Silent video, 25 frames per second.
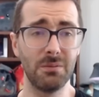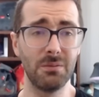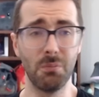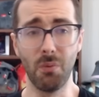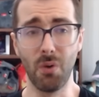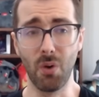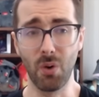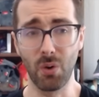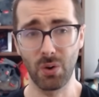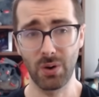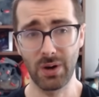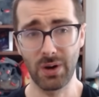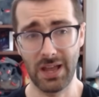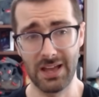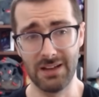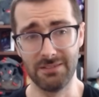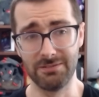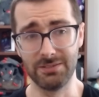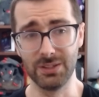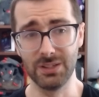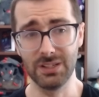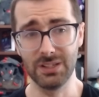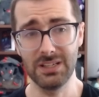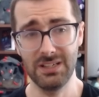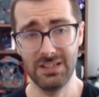more
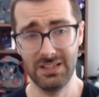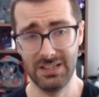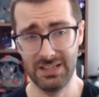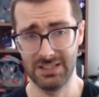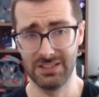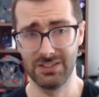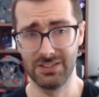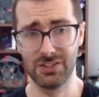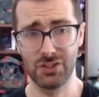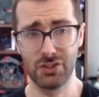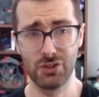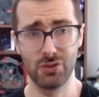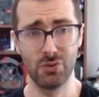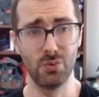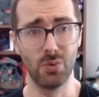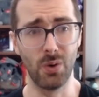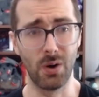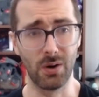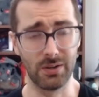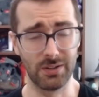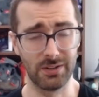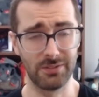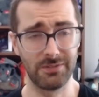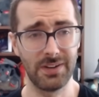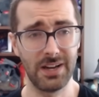heavily into
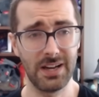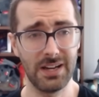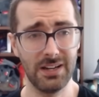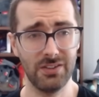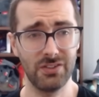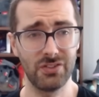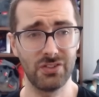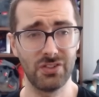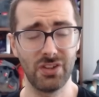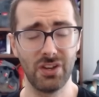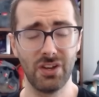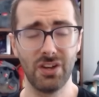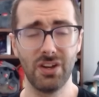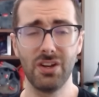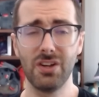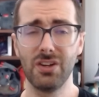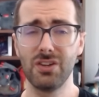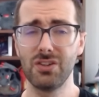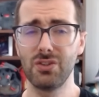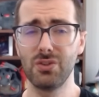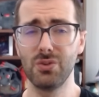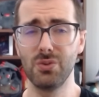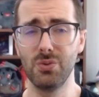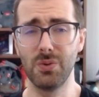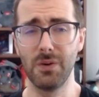artifacts
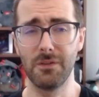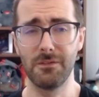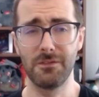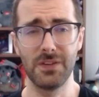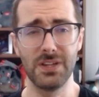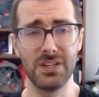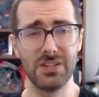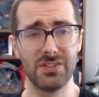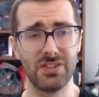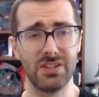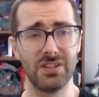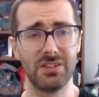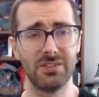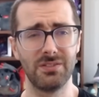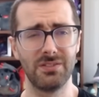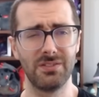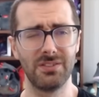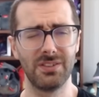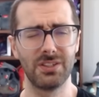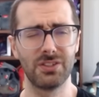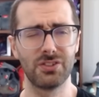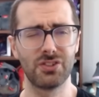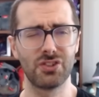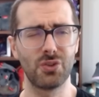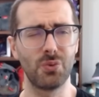to
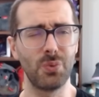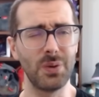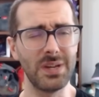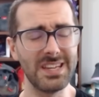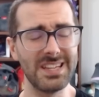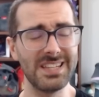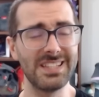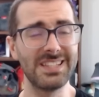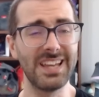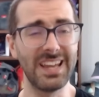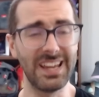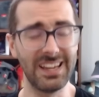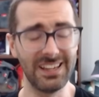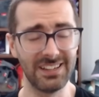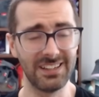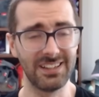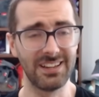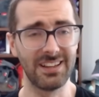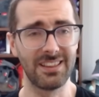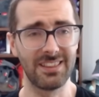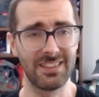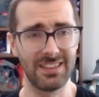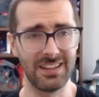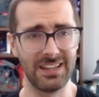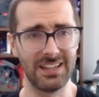squeeze
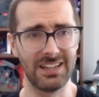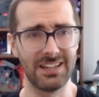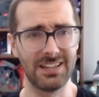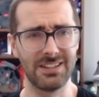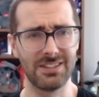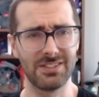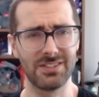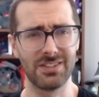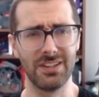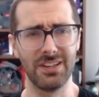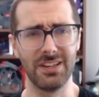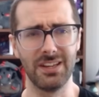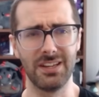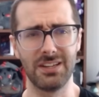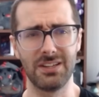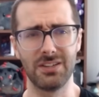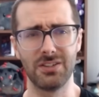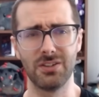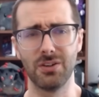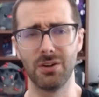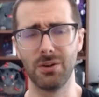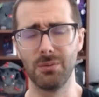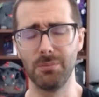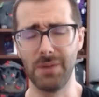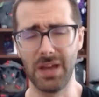in things like
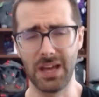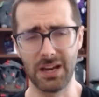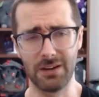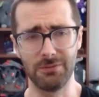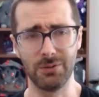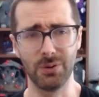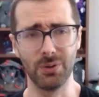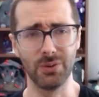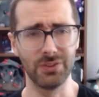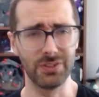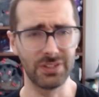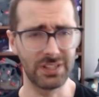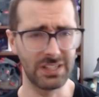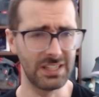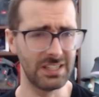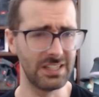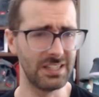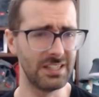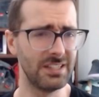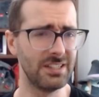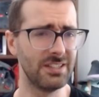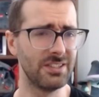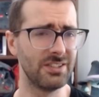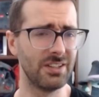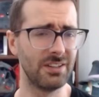your Manifold
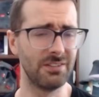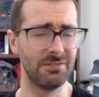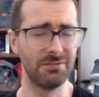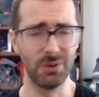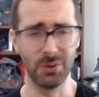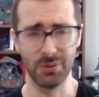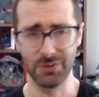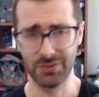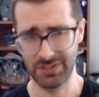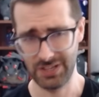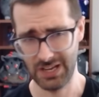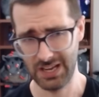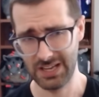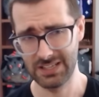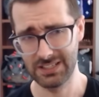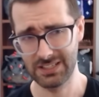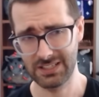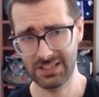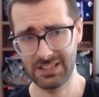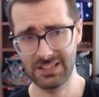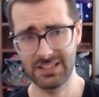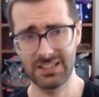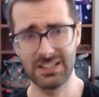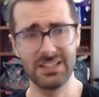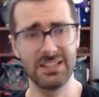Keys and
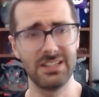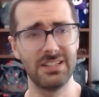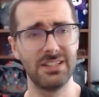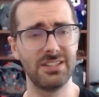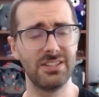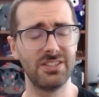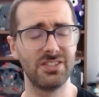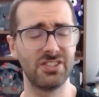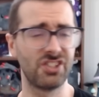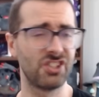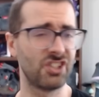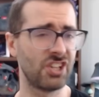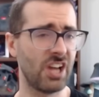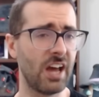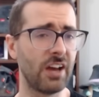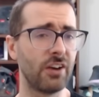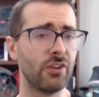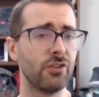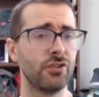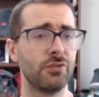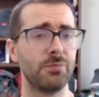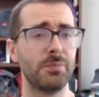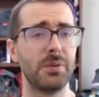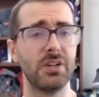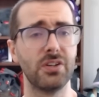Voltaic Keys, Shadow
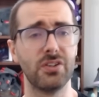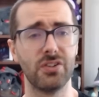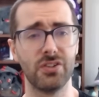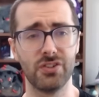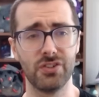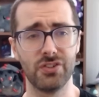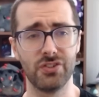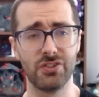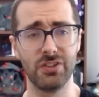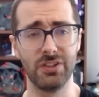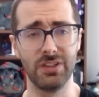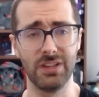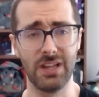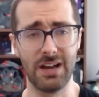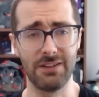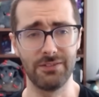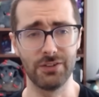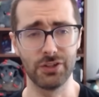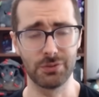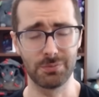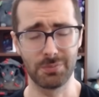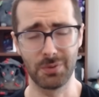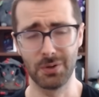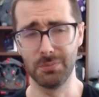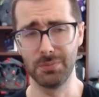Spears, Lava
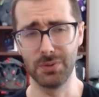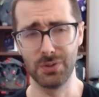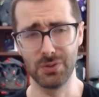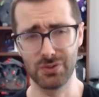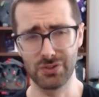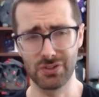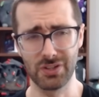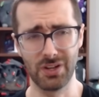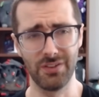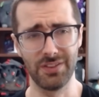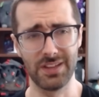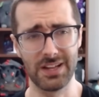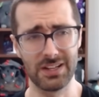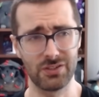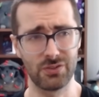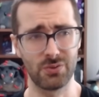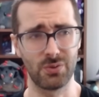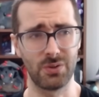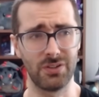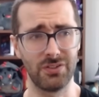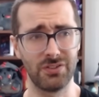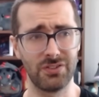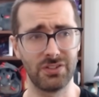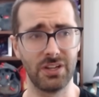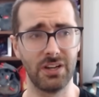Spur Boots, all that
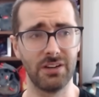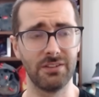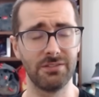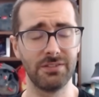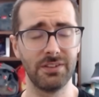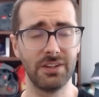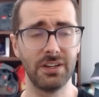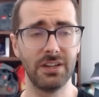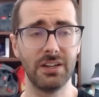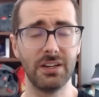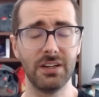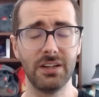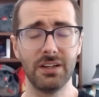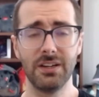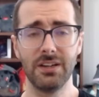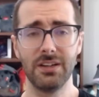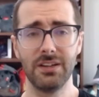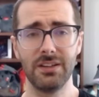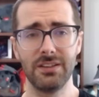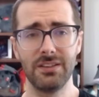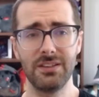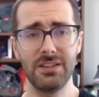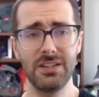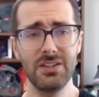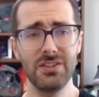sort of stuff,
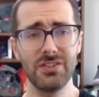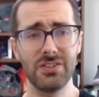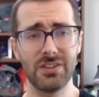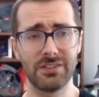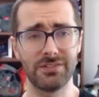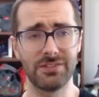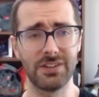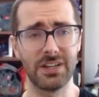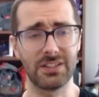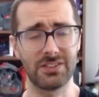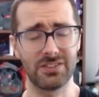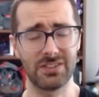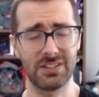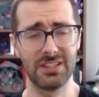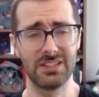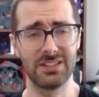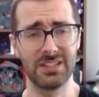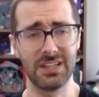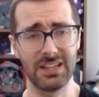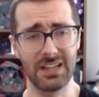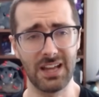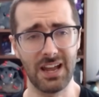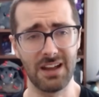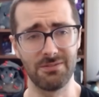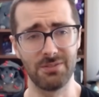these effects can
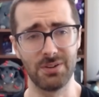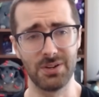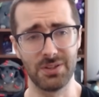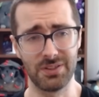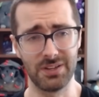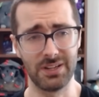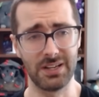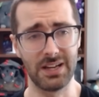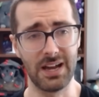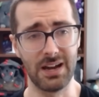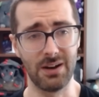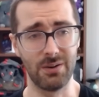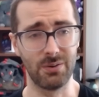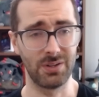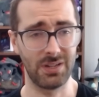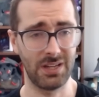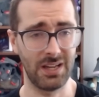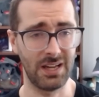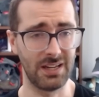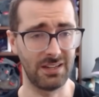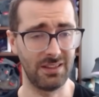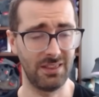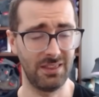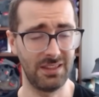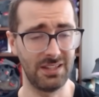take everything out
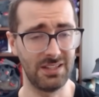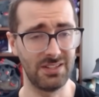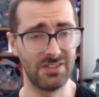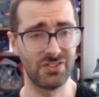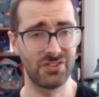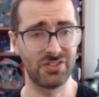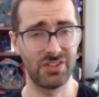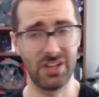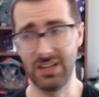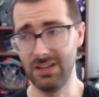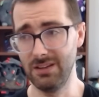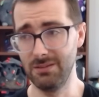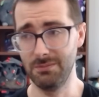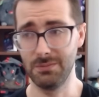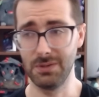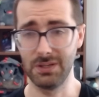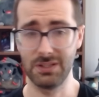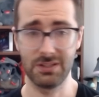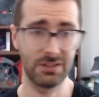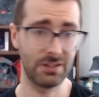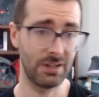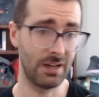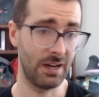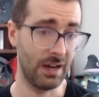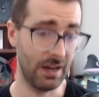at the same
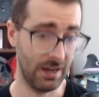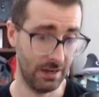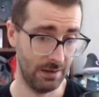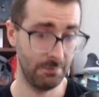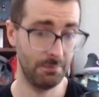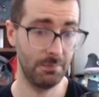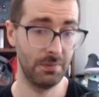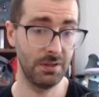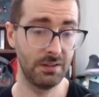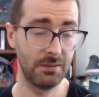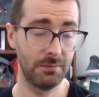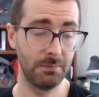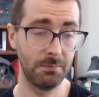time.